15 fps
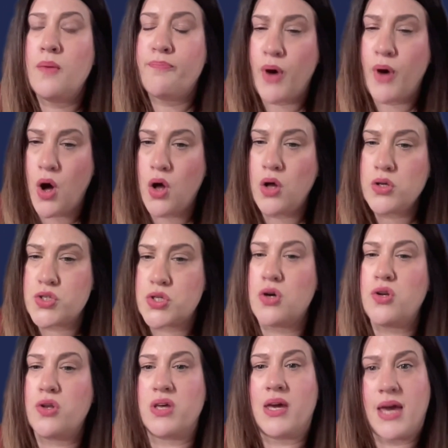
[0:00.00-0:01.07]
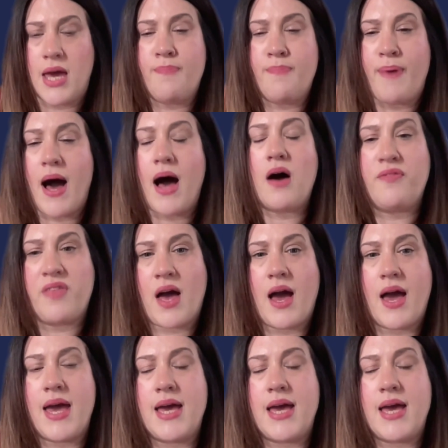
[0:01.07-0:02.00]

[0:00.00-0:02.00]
But also another key part of that